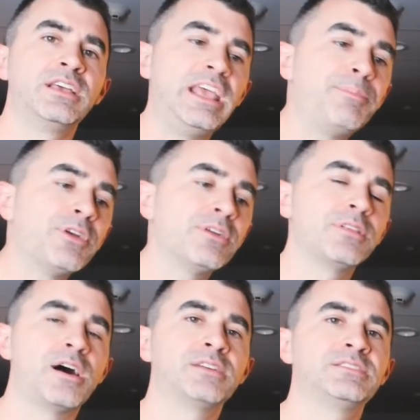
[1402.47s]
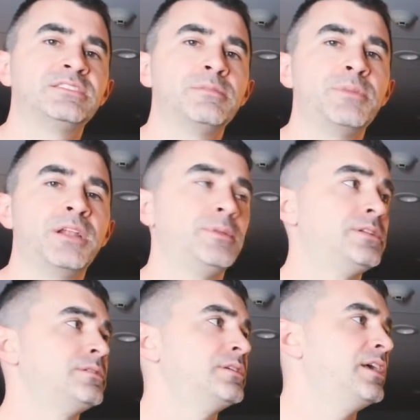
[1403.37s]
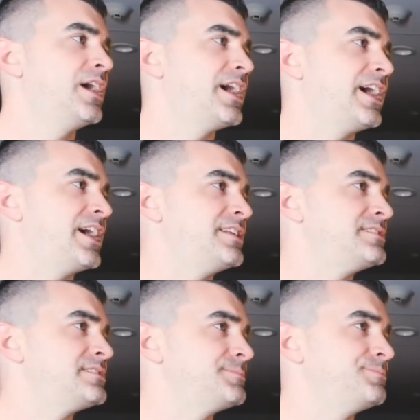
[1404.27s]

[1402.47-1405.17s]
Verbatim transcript: keep your losses in minimal, and